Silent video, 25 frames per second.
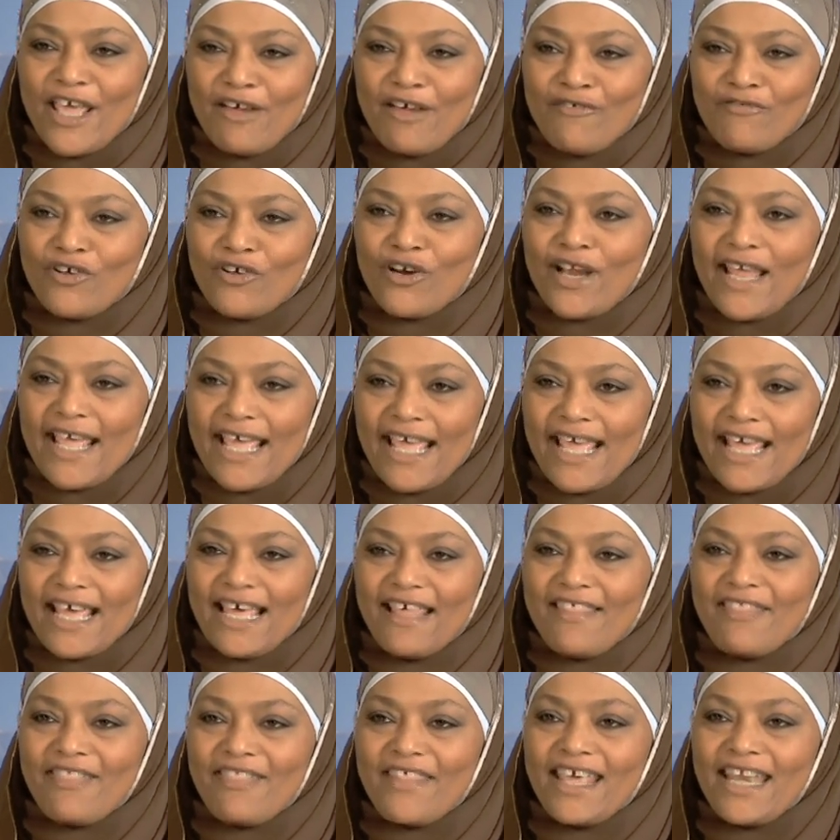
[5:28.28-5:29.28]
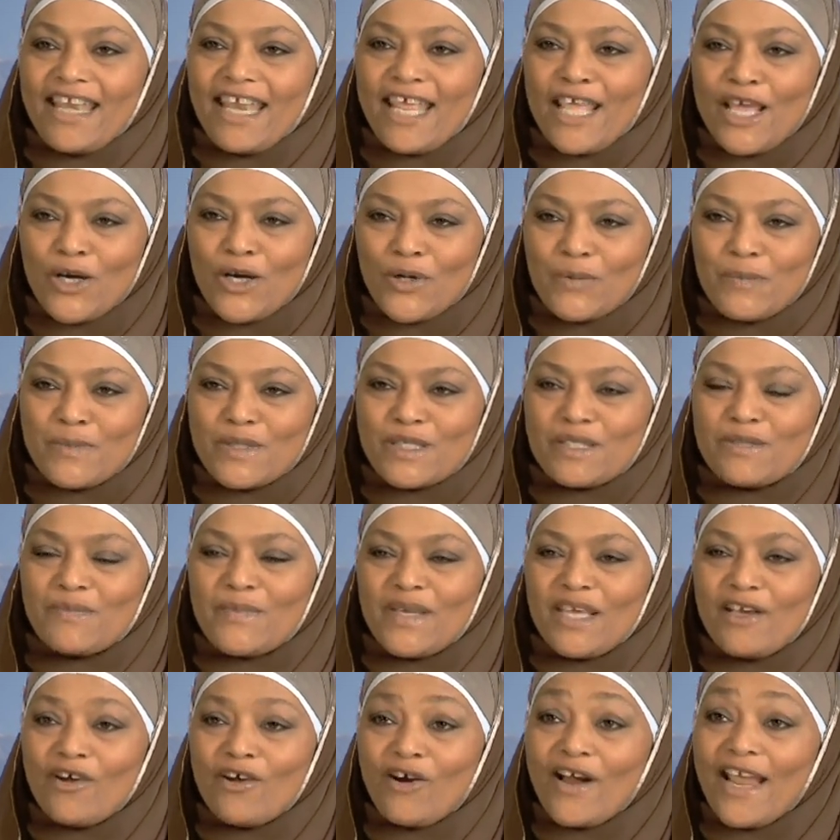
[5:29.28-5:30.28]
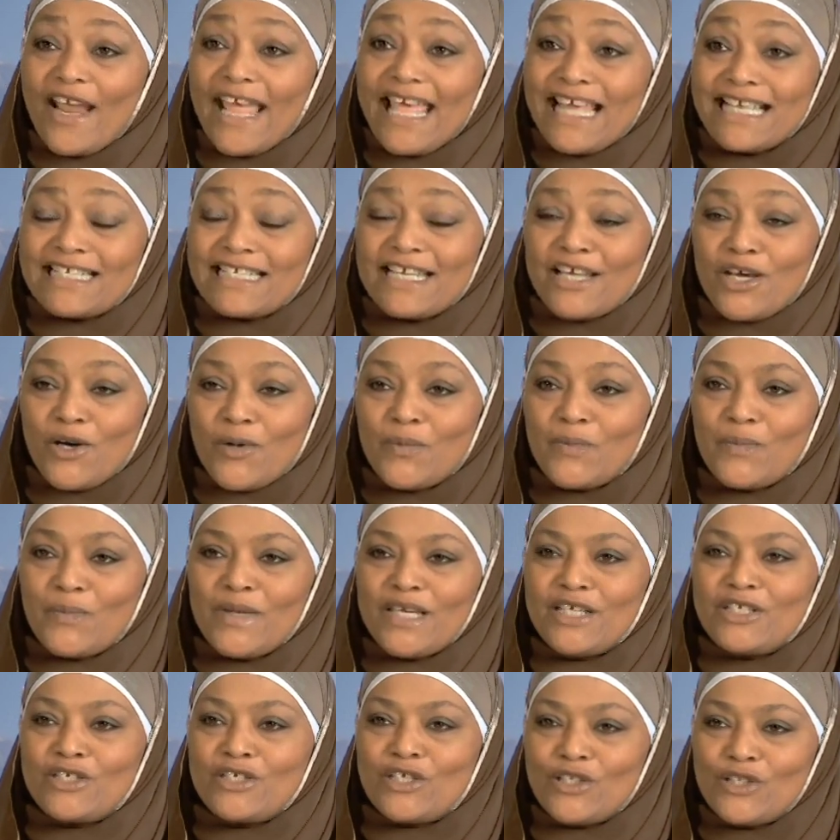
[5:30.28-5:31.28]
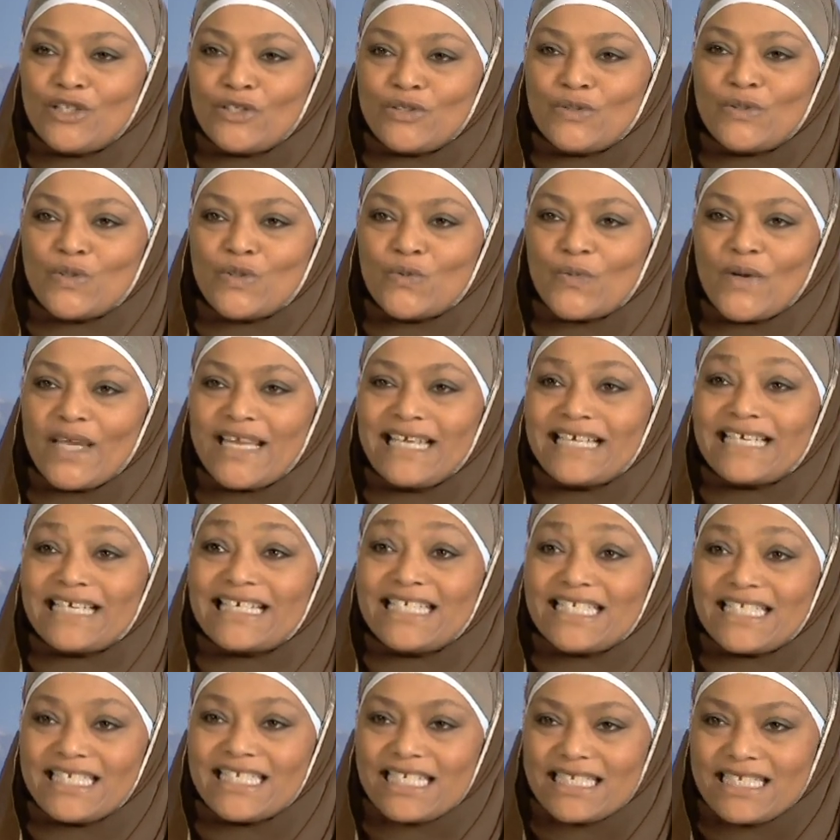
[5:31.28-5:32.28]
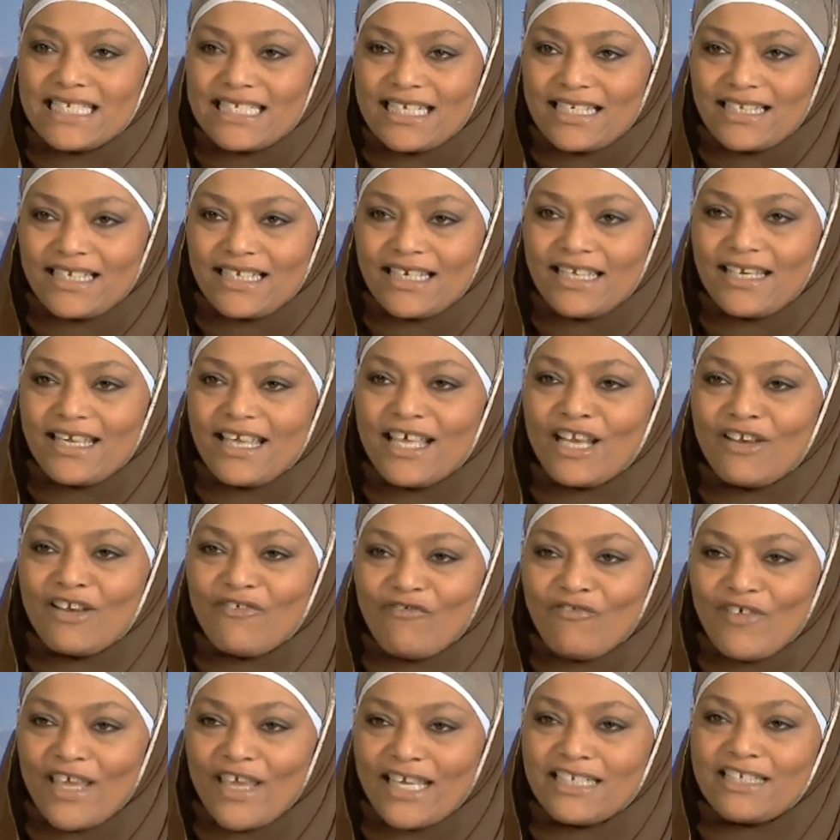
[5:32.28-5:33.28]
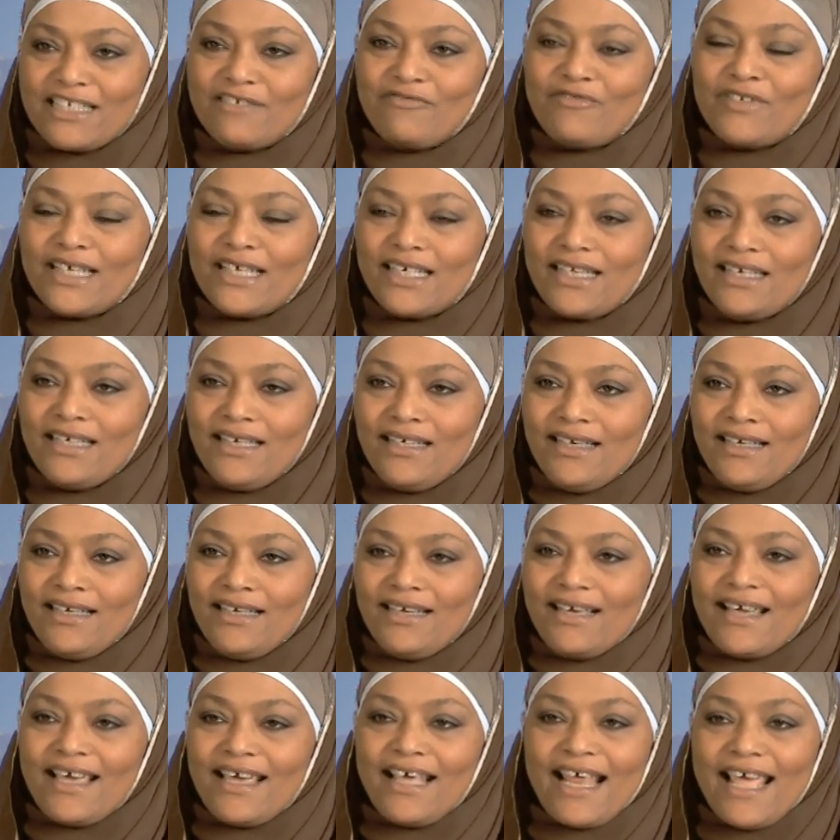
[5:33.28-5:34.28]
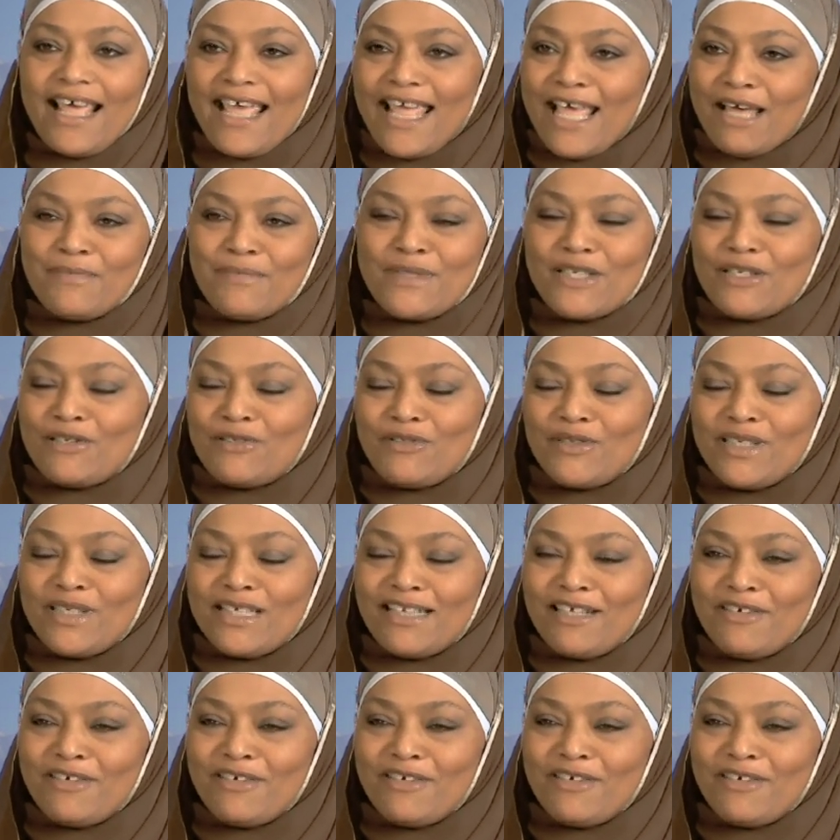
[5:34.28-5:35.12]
ever had that helps me or has helped me to lose weight consistently and effectively, and I absolutely